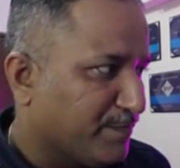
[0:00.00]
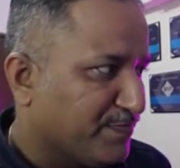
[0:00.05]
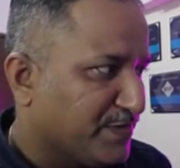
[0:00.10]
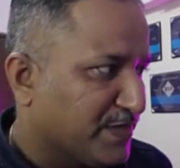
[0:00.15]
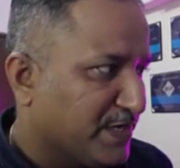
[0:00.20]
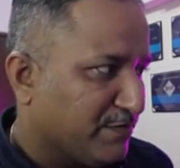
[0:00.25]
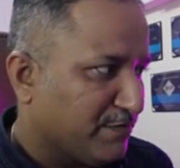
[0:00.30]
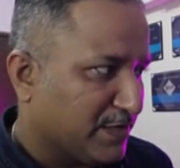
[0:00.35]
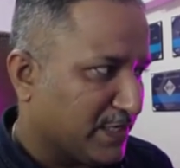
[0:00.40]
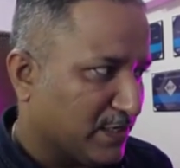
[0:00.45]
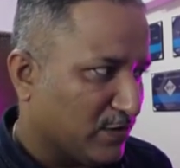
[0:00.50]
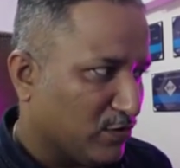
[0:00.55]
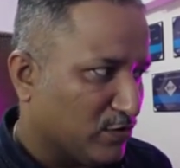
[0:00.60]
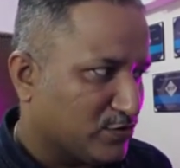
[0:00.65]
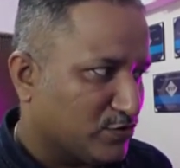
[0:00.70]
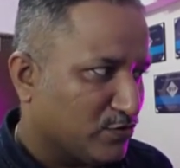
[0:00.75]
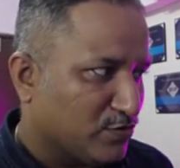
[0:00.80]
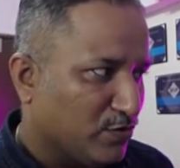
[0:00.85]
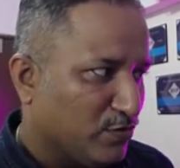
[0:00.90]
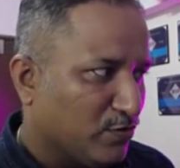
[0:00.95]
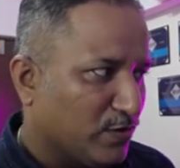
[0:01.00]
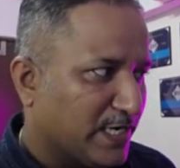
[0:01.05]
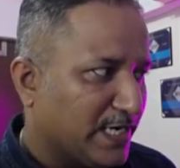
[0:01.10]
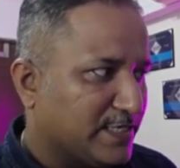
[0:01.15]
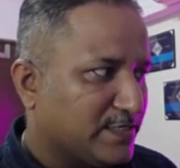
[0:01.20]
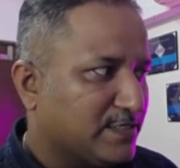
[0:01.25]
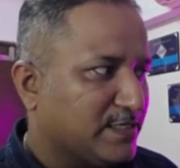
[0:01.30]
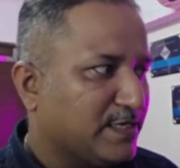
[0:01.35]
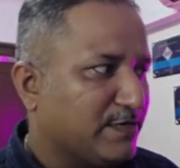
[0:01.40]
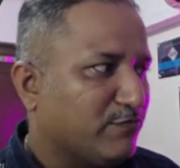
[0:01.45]
We can also look at
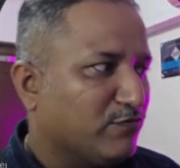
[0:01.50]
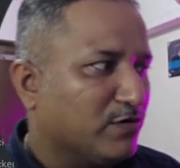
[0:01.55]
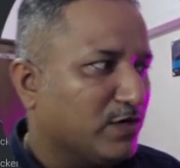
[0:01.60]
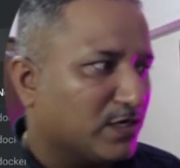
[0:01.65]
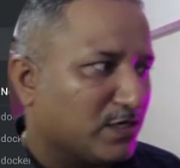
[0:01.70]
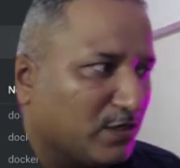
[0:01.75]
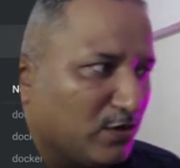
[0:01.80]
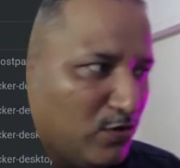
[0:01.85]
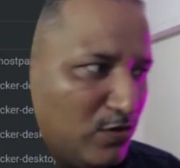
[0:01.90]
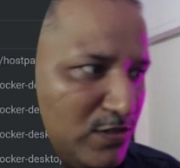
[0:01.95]
the workloads